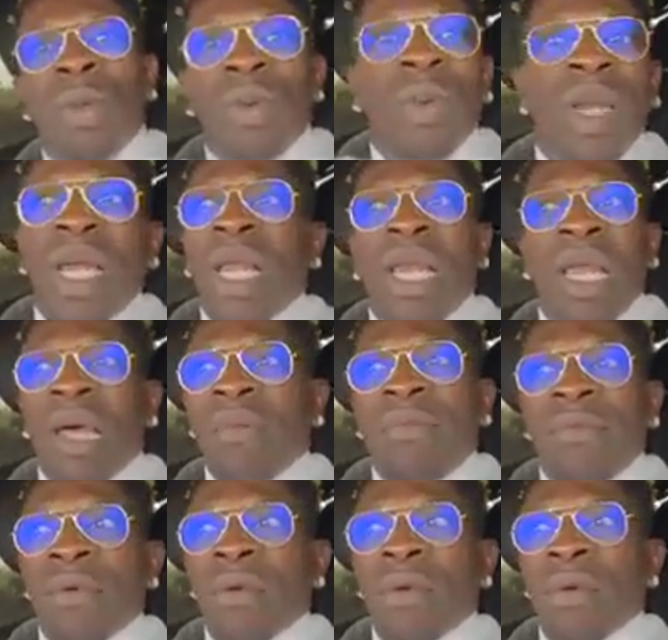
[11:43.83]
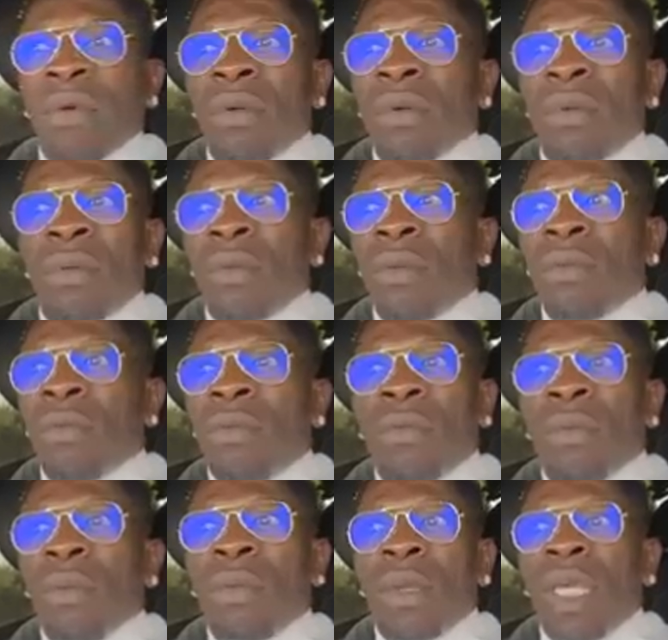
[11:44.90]
I mean, when I laugh,
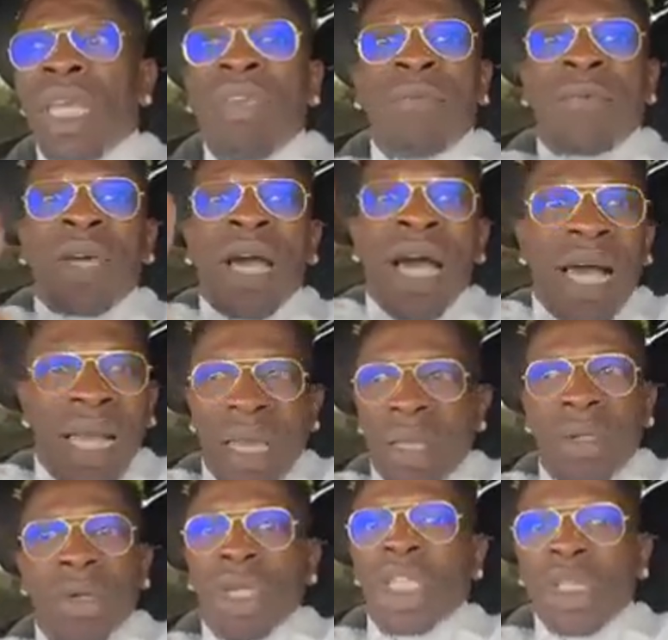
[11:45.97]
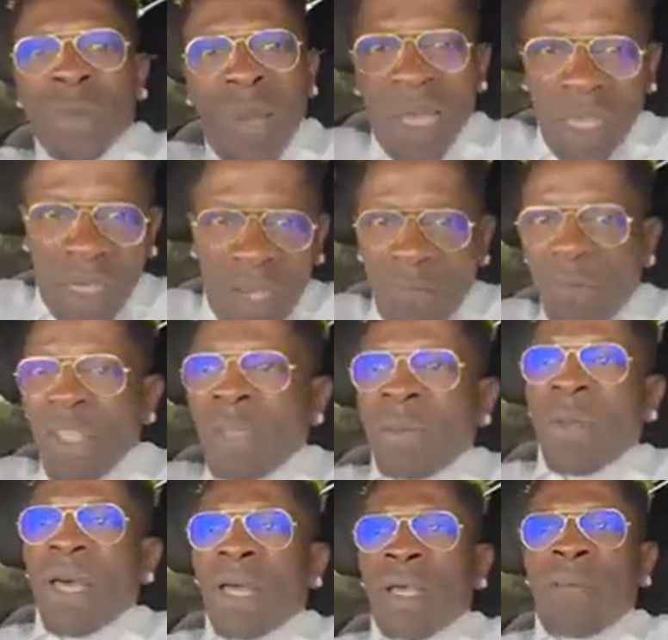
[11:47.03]
if car, not the spark, if it's
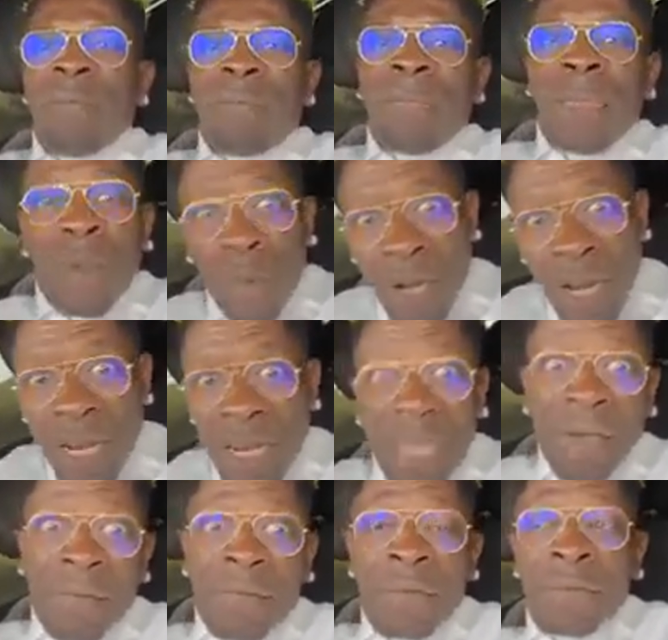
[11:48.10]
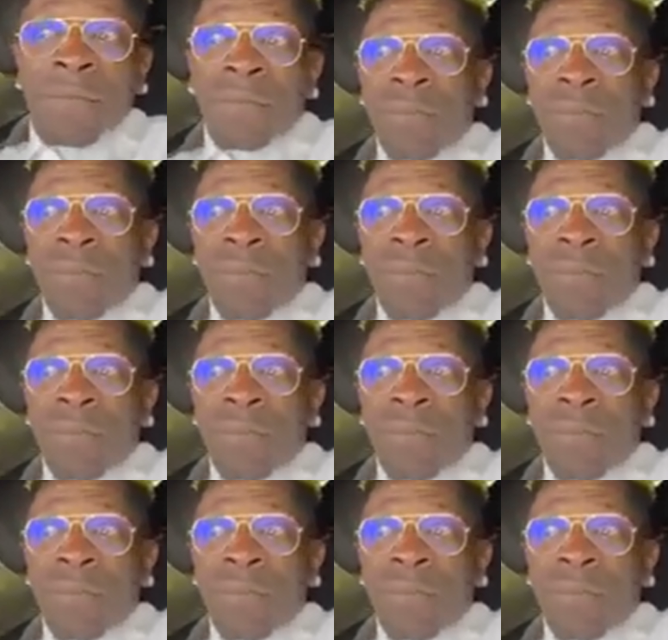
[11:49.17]
spark, when I laugh.